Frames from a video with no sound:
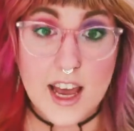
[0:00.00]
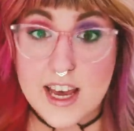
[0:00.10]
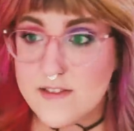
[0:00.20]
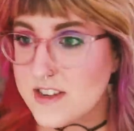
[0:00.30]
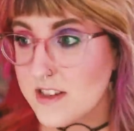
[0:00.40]
I
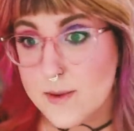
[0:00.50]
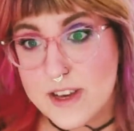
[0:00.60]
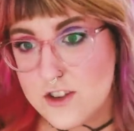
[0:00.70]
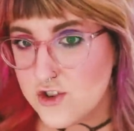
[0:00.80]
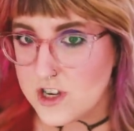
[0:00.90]
gave it to
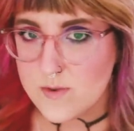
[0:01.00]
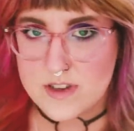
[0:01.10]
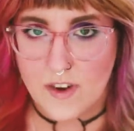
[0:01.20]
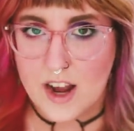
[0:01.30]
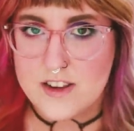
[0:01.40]
Libby and she
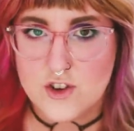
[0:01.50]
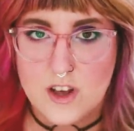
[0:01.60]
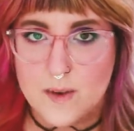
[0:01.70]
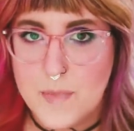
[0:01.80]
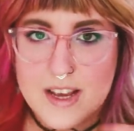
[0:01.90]
was fine, and she
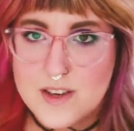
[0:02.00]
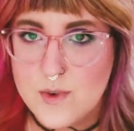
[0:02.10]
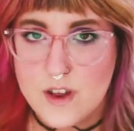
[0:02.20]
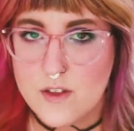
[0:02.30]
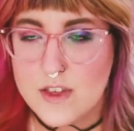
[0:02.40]
like mixed it
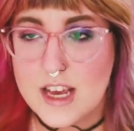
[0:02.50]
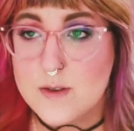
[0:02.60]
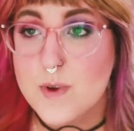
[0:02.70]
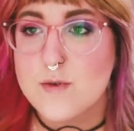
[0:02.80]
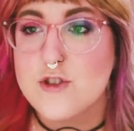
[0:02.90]
with other
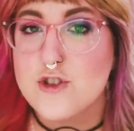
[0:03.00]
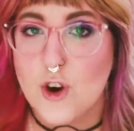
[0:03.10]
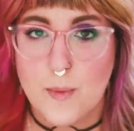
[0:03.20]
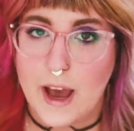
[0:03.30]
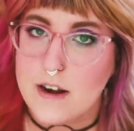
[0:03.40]
things, but it was
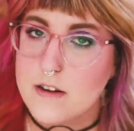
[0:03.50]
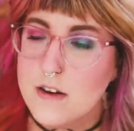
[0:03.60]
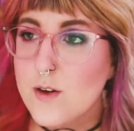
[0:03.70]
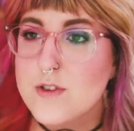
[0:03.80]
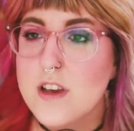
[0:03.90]
so bad.
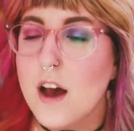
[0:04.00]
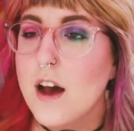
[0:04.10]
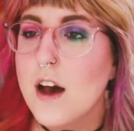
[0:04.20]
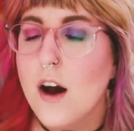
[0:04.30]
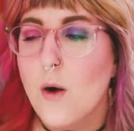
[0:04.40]
It was,
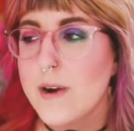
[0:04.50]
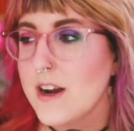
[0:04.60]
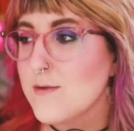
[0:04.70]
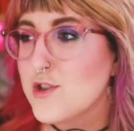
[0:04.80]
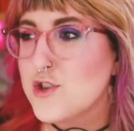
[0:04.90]
oh my,
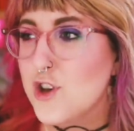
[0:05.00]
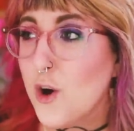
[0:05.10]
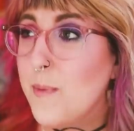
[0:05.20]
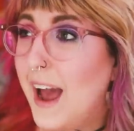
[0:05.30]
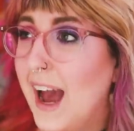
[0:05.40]
it was
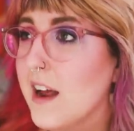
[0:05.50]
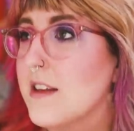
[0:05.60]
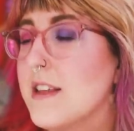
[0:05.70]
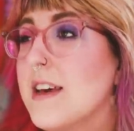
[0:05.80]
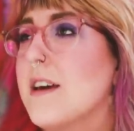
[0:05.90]
so bad.
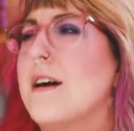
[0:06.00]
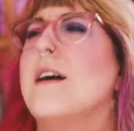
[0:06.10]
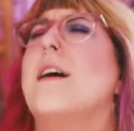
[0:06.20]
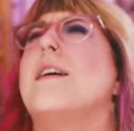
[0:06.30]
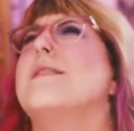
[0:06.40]
Like,
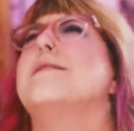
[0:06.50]
ugh.